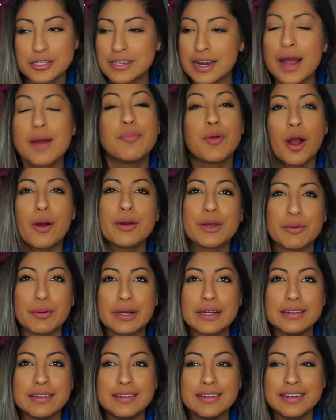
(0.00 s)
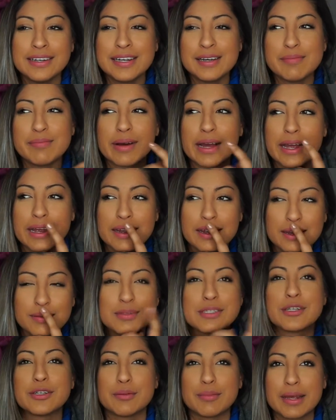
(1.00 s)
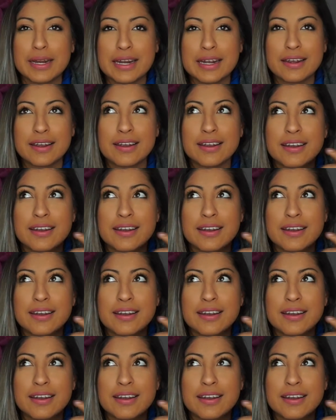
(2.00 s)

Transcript: I probably will, but I'm still debating.